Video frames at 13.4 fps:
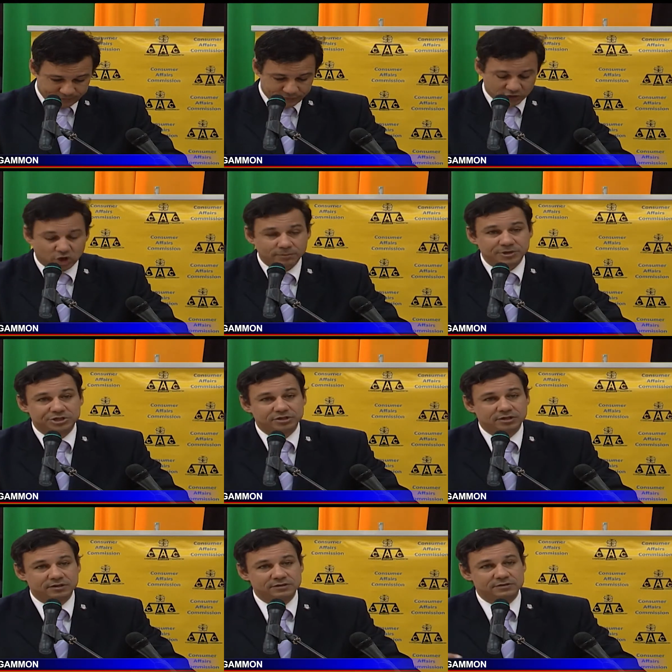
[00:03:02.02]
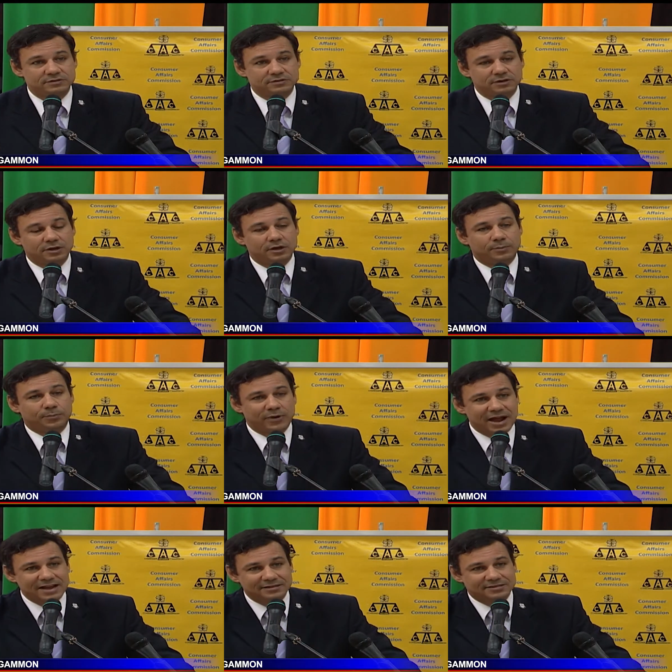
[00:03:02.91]
the Commission's
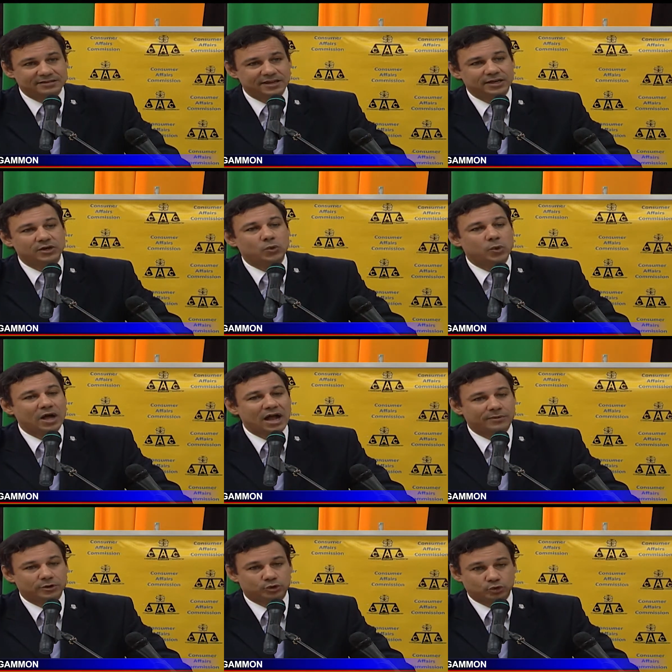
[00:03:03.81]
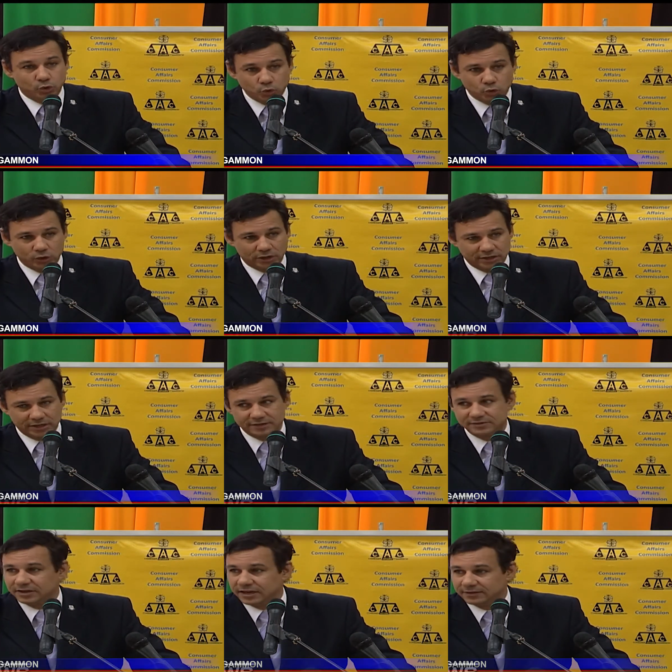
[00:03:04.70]
price inquiry tool,
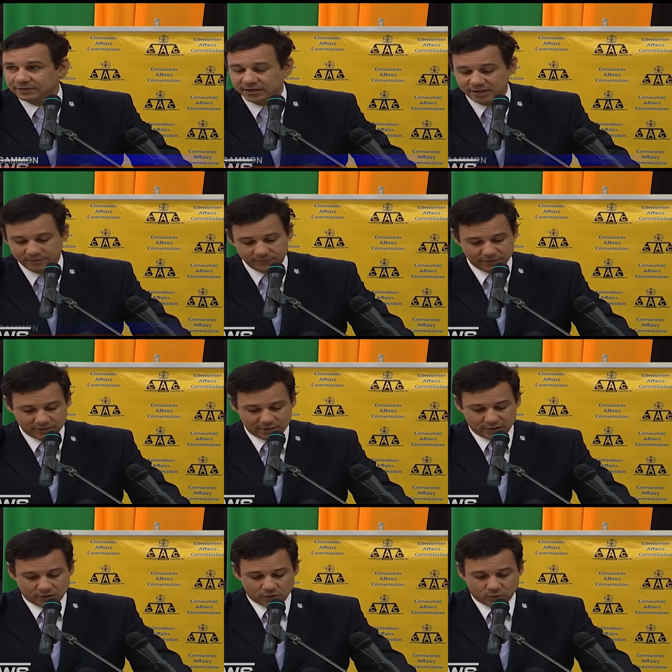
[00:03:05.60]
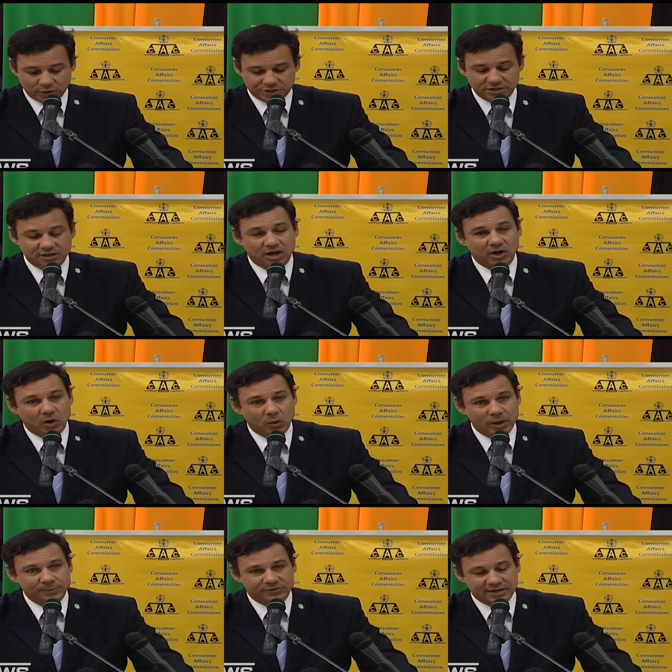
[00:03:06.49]
incidentally, which is on our
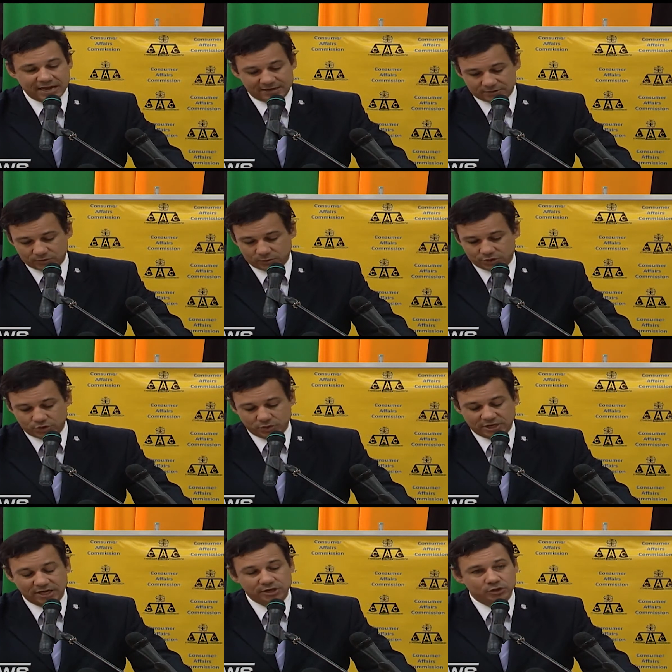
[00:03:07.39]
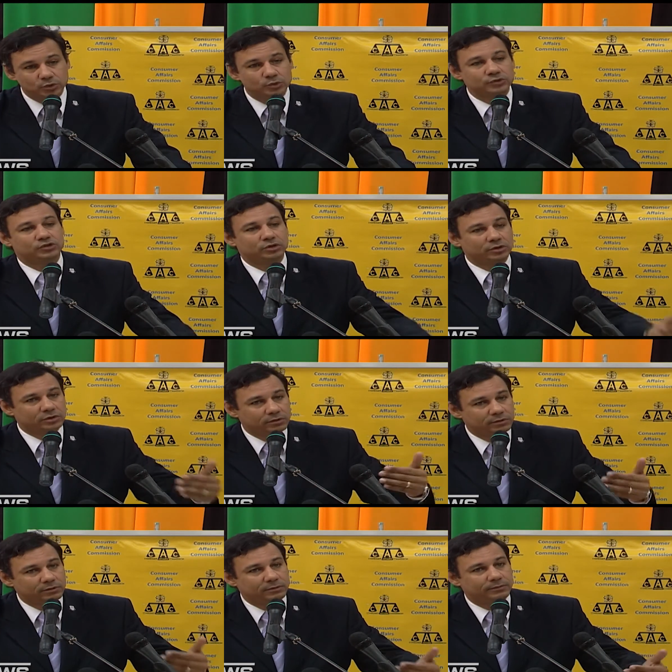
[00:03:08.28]
website, which you can use to
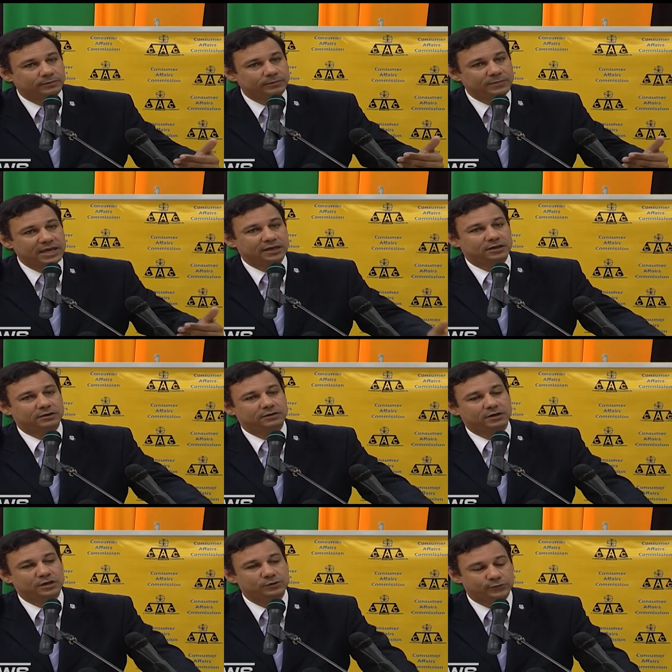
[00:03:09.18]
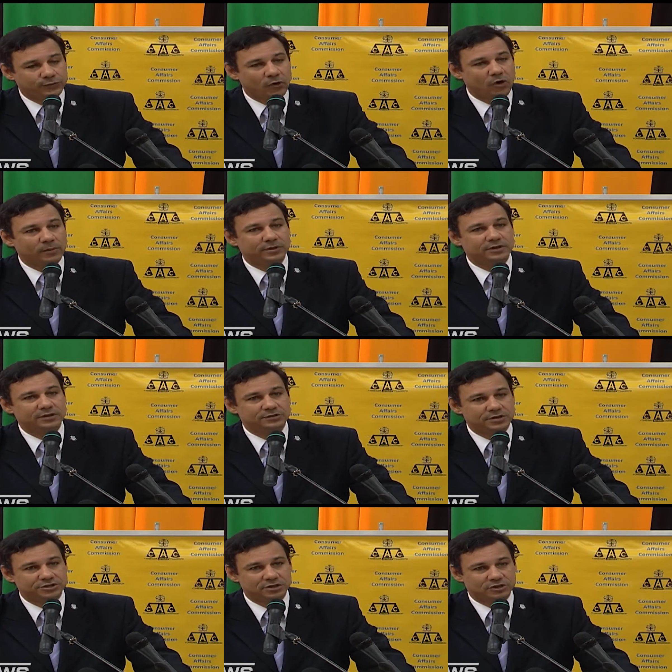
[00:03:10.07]
make informed
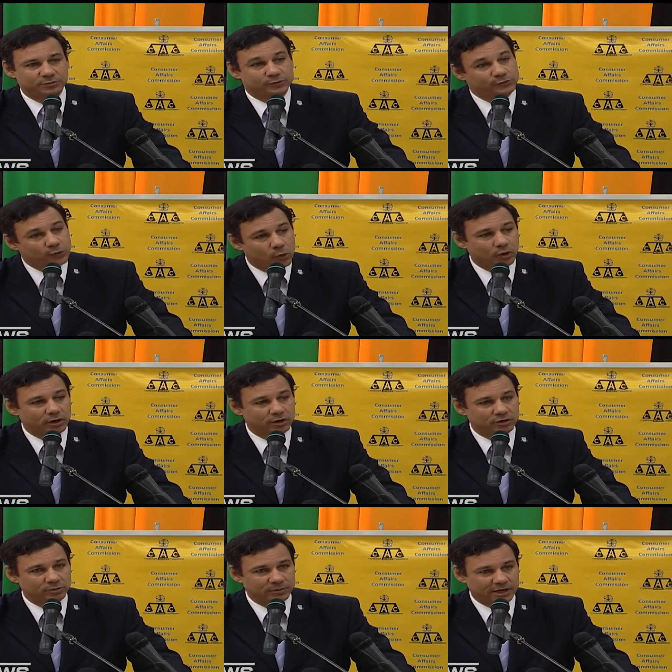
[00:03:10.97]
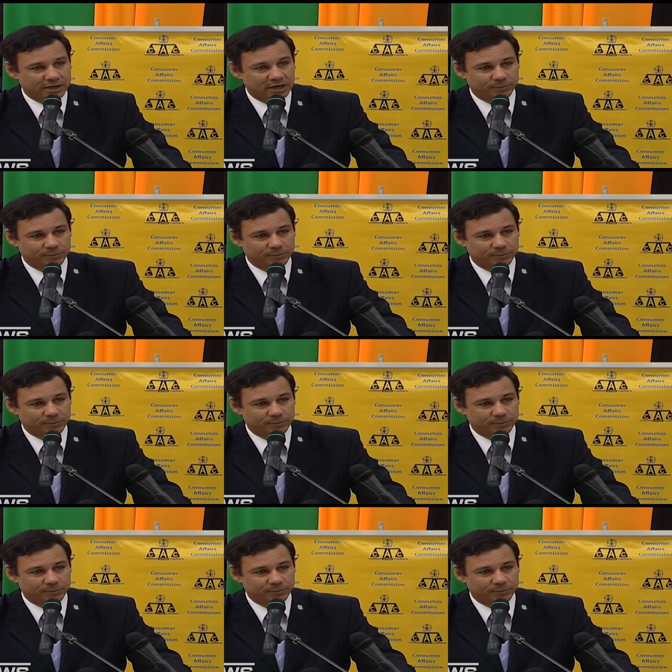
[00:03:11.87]
decisions before you make a